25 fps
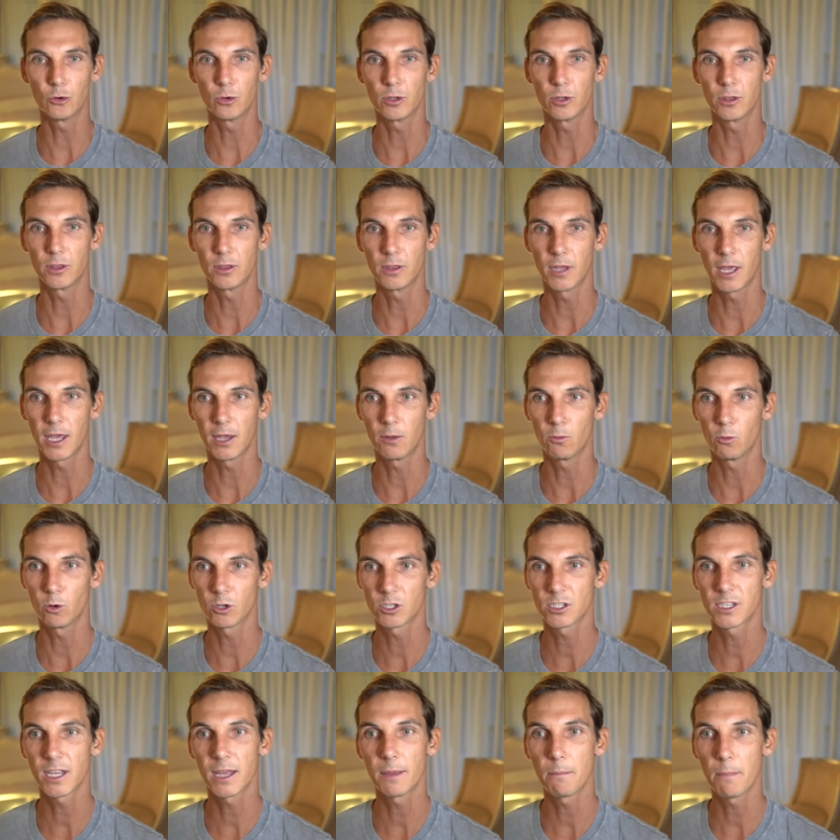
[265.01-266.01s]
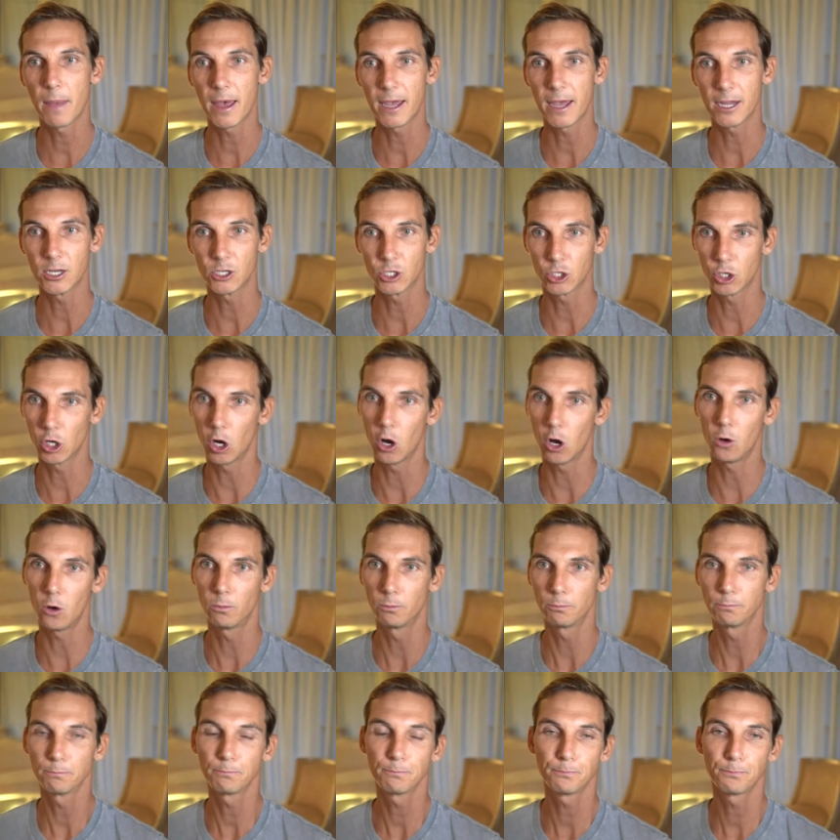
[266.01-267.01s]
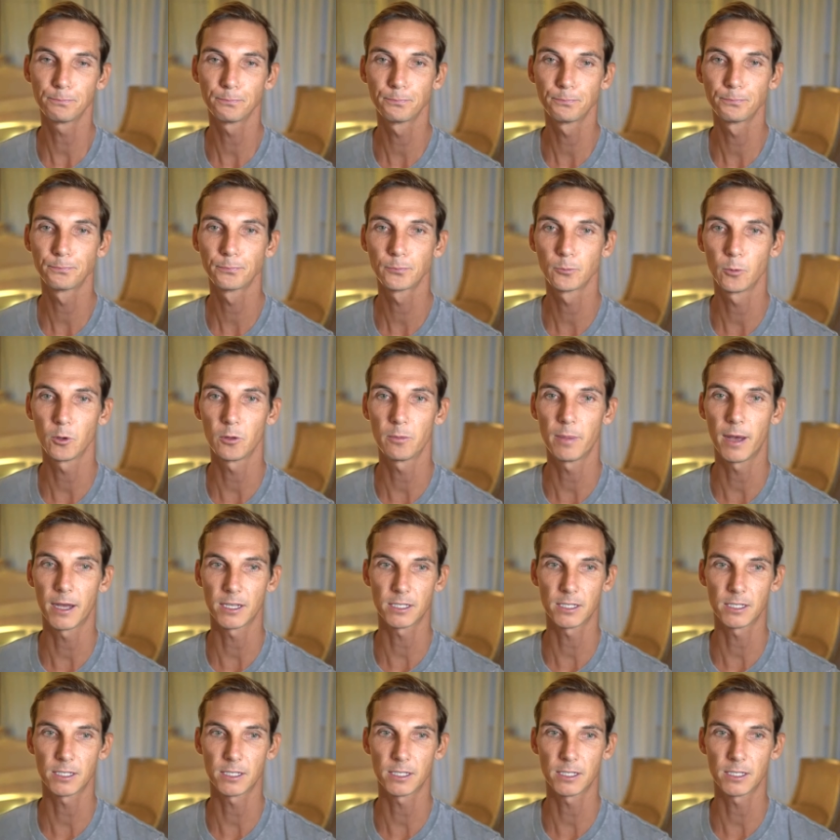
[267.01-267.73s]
and what's their major goal with passive